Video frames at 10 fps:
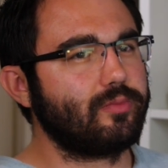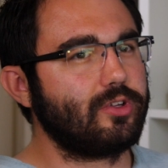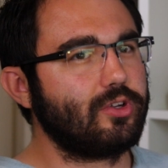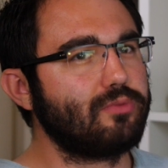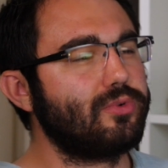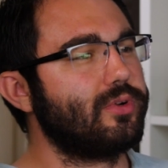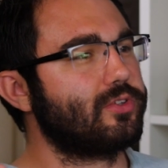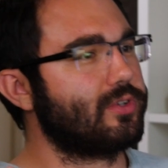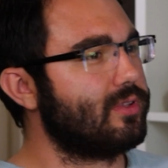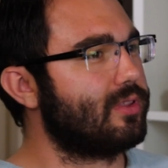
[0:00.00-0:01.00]
you can view it as
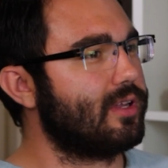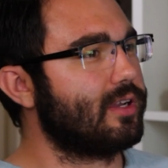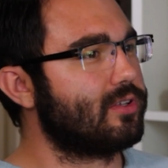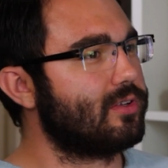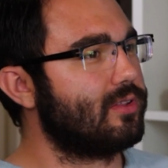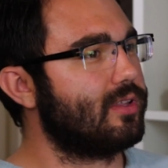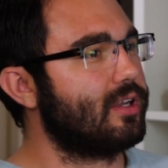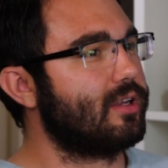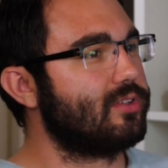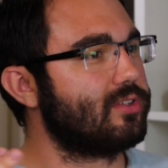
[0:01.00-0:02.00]
a good thing. It's a good
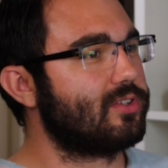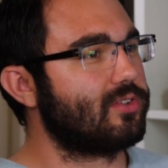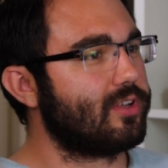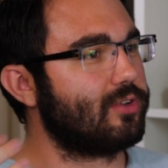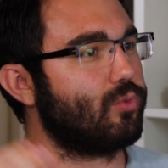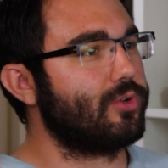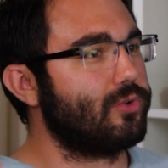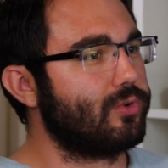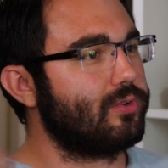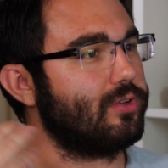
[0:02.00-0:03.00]
thing because it's just like what you're,